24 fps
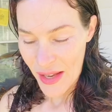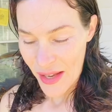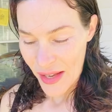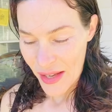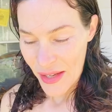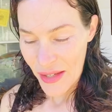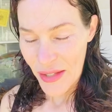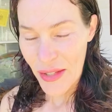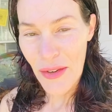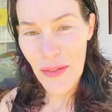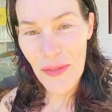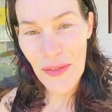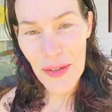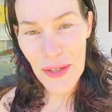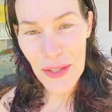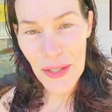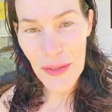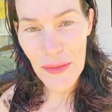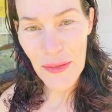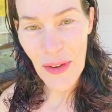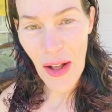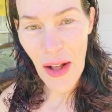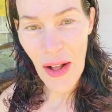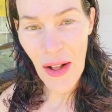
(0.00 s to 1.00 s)
So first
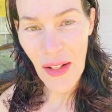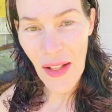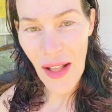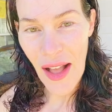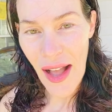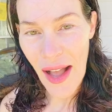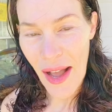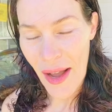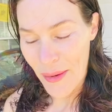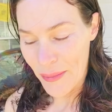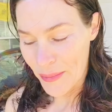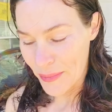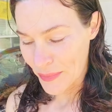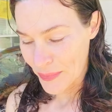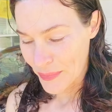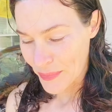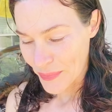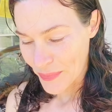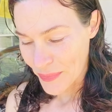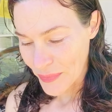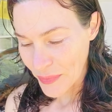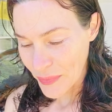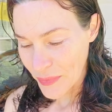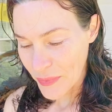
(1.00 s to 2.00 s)
of all,
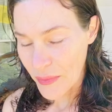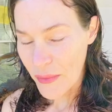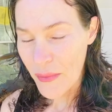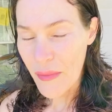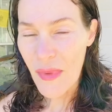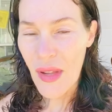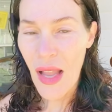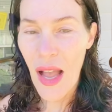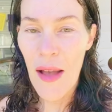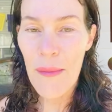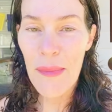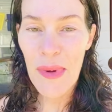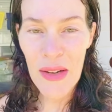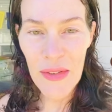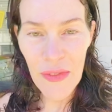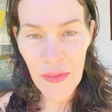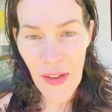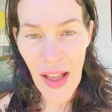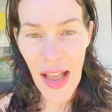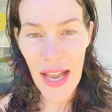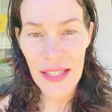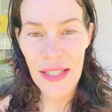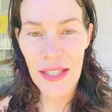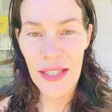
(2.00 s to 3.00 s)
I've been
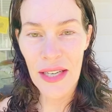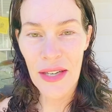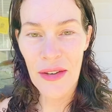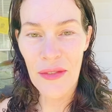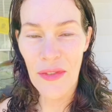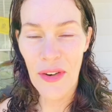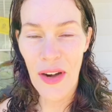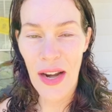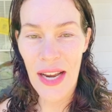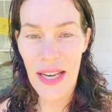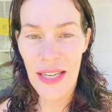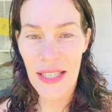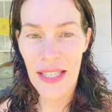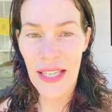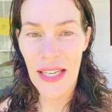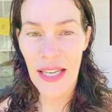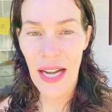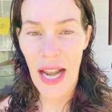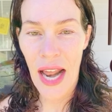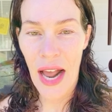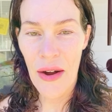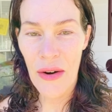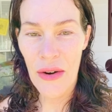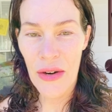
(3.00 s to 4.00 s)
fasting for 18
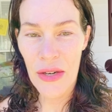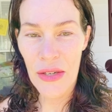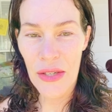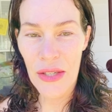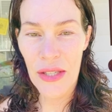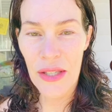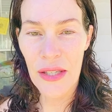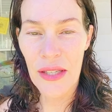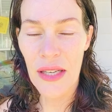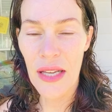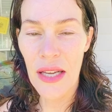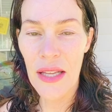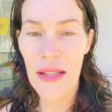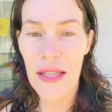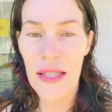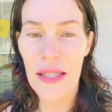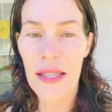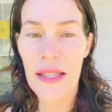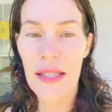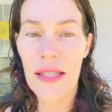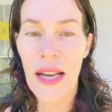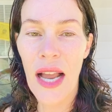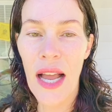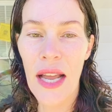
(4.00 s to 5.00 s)
hours, and this
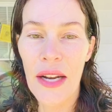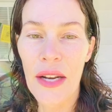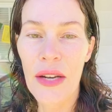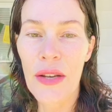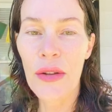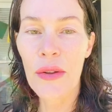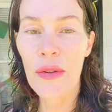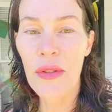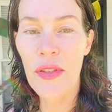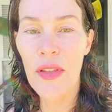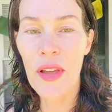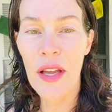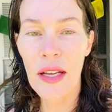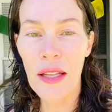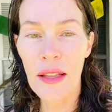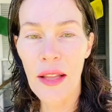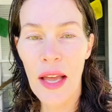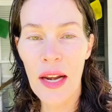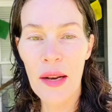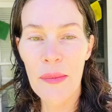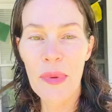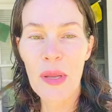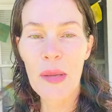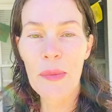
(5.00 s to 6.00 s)
is not a new thing. A
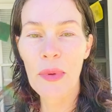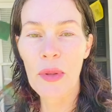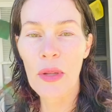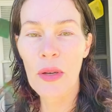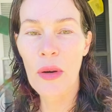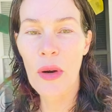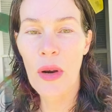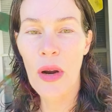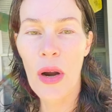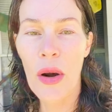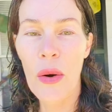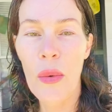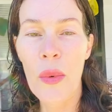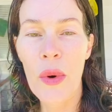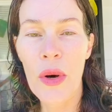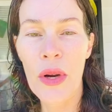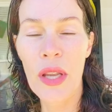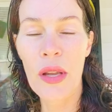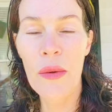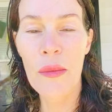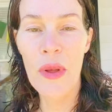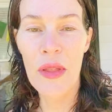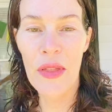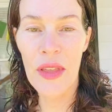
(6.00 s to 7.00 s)
lot of people are
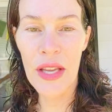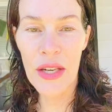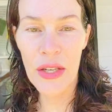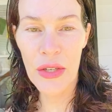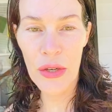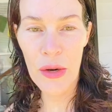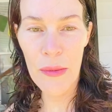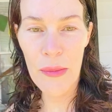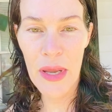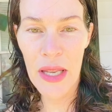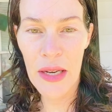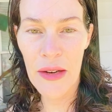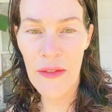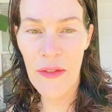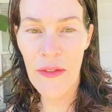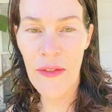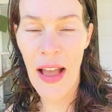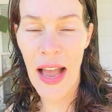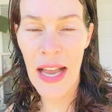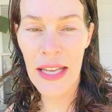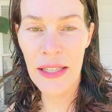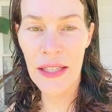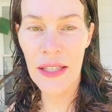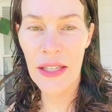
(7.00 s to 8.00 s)
working with intermittent
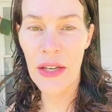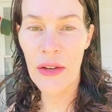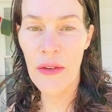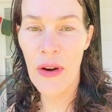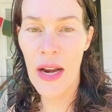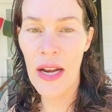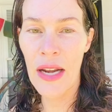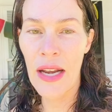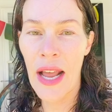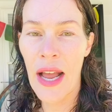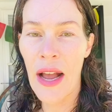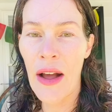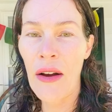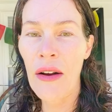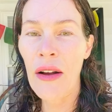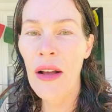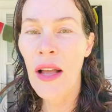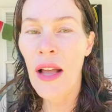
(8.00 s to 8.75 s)
fasting right now,